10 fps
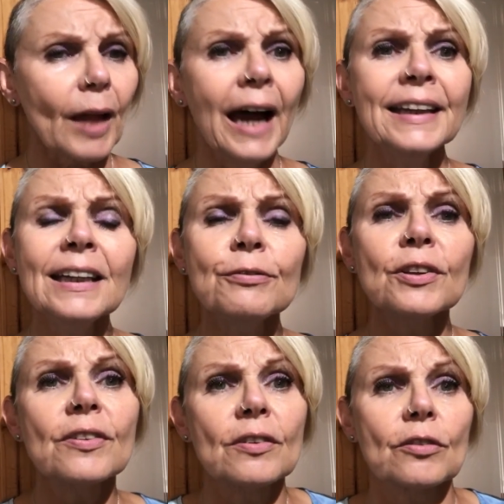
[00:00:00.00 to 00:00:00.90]
and
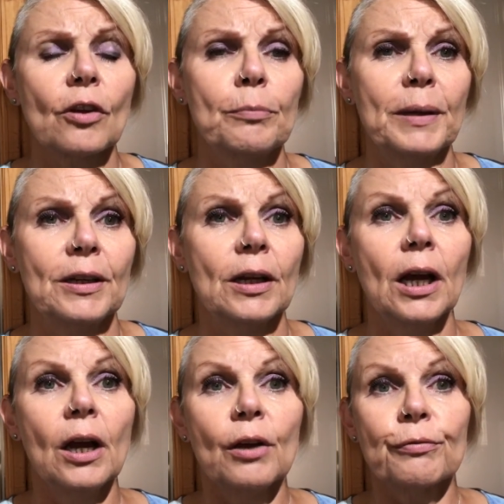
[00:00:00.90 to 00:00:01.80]
even since I've been
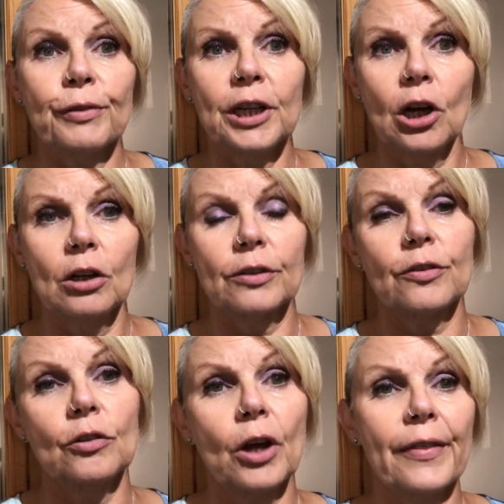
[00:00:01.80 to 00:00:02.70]

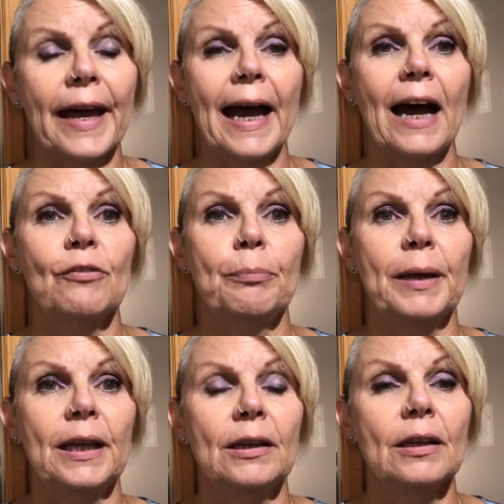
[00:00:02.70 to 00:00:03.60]
freelance, you know, there have
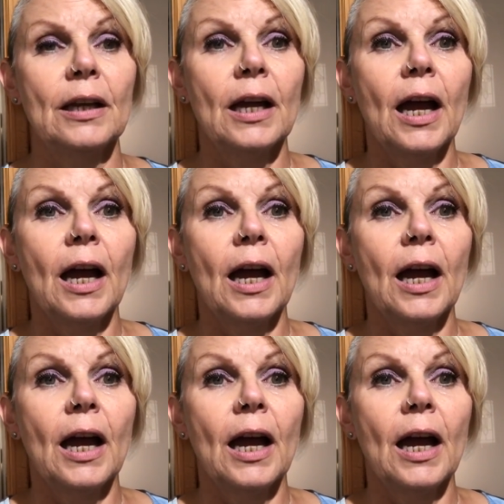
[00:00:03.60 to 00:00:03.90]
been